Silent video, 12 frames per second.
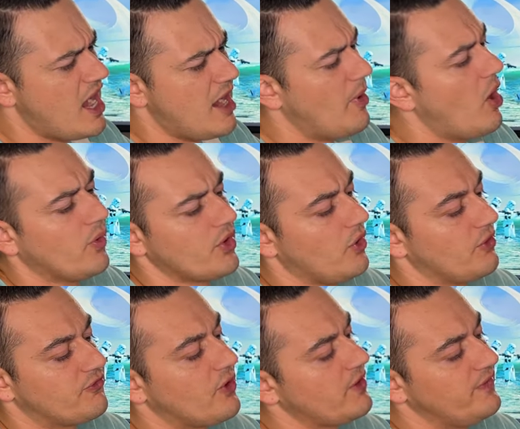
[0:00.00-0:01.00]
all in all, the
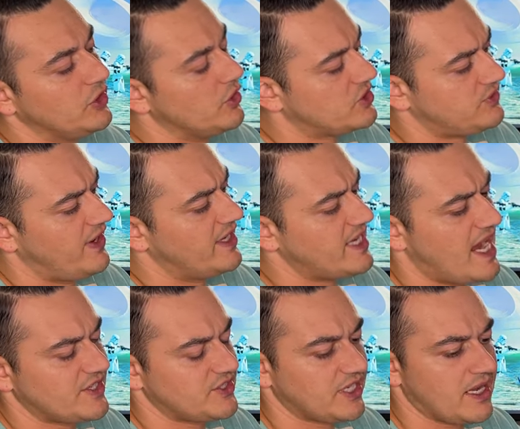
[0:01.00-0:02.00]
front of it looks
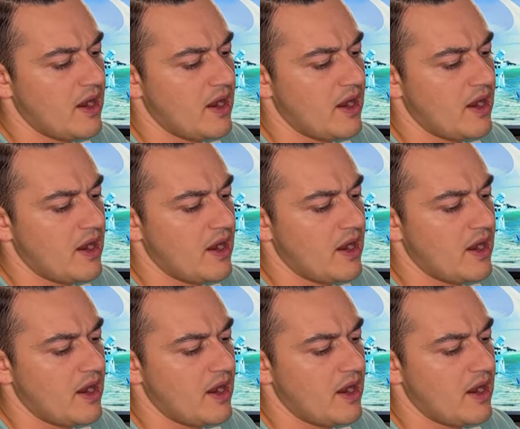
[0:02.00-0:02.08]
fantastic.